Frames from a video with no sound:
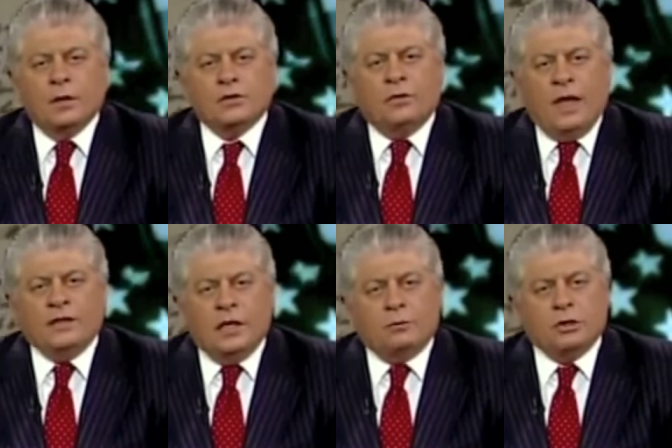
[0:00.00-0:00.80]
So
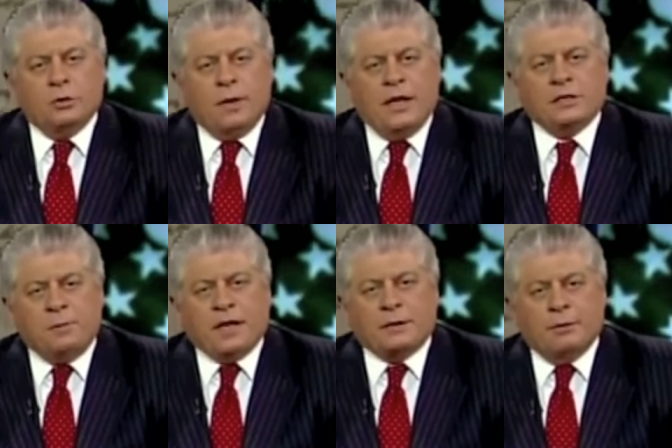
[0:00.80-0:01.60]
they did what you might
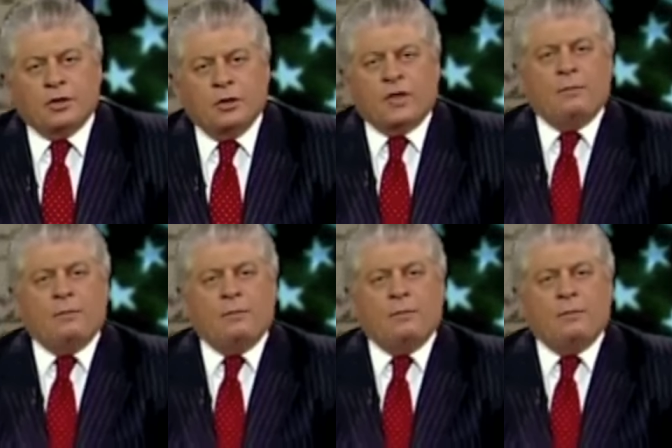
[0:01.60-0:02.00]
expect them to do.